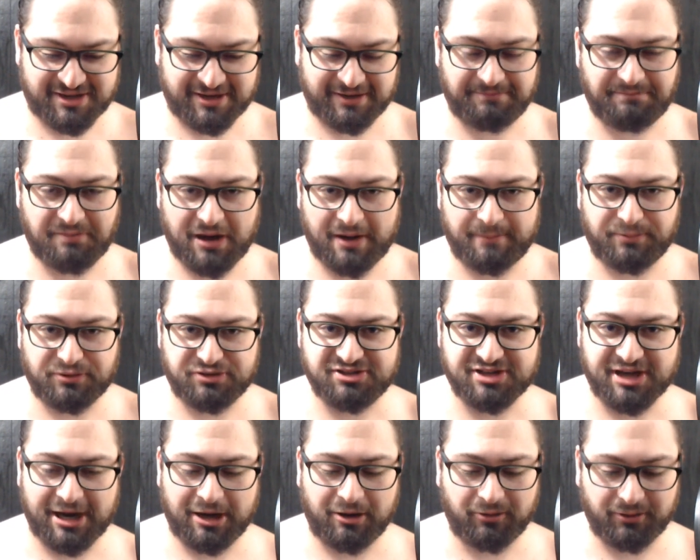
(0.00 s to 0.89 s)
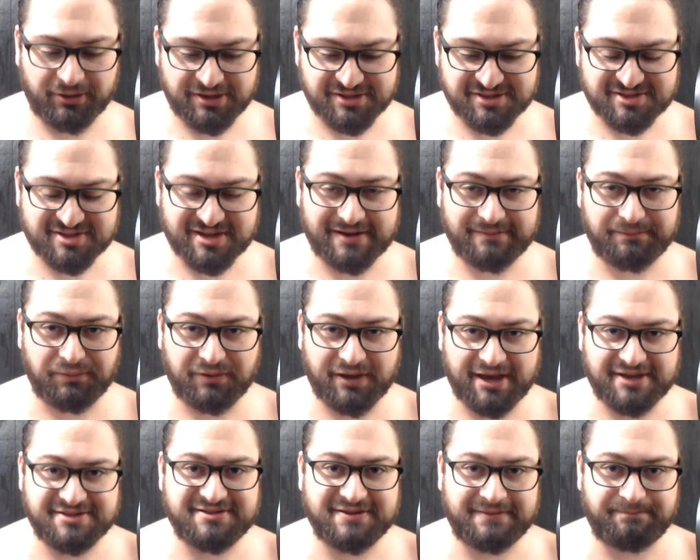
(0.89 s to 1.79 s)
paper towel, inside
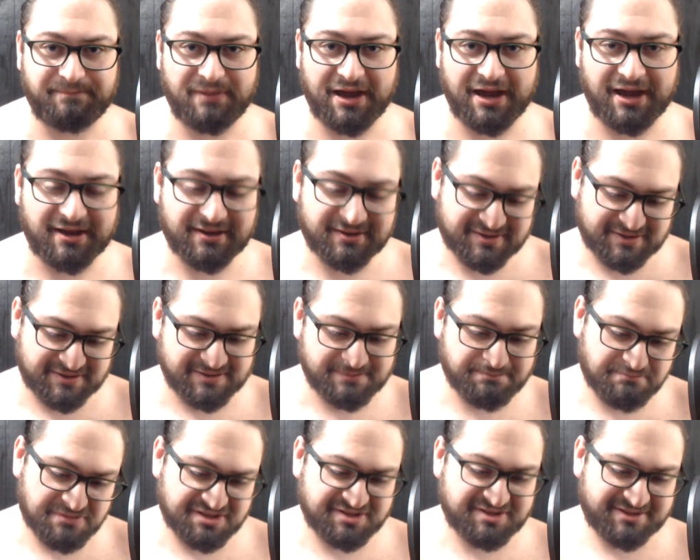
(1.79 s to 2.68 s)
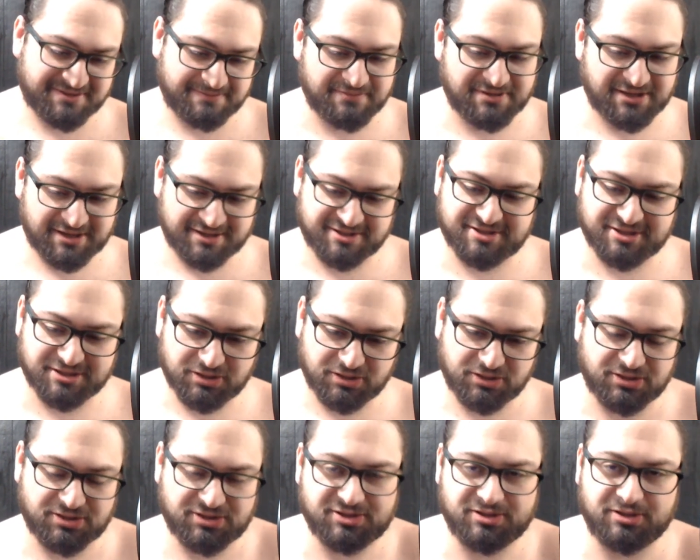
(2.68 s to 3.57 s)
plastic bags, mist them nice and
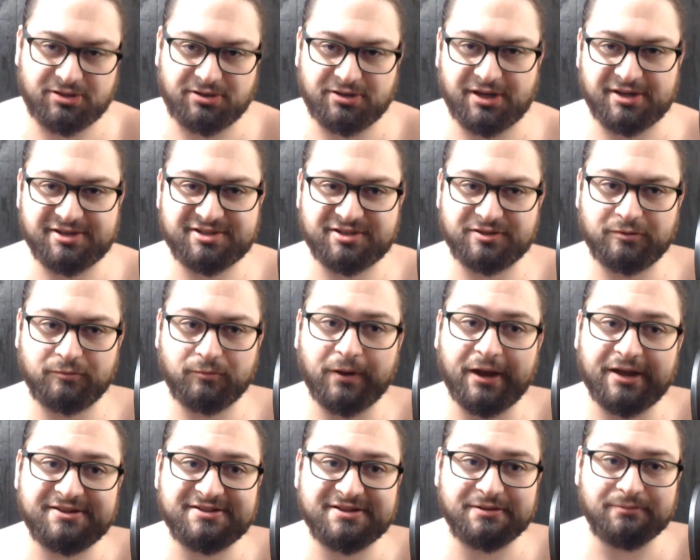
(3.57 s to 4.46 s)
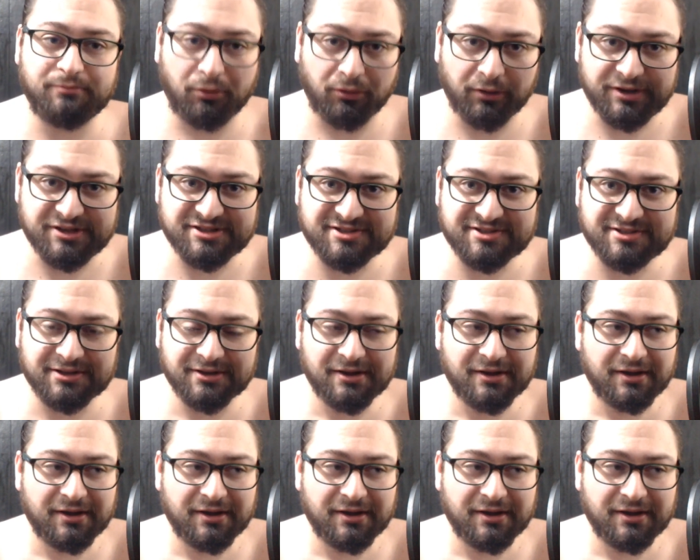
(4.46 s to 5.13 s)
good so they're nice and wet and moist,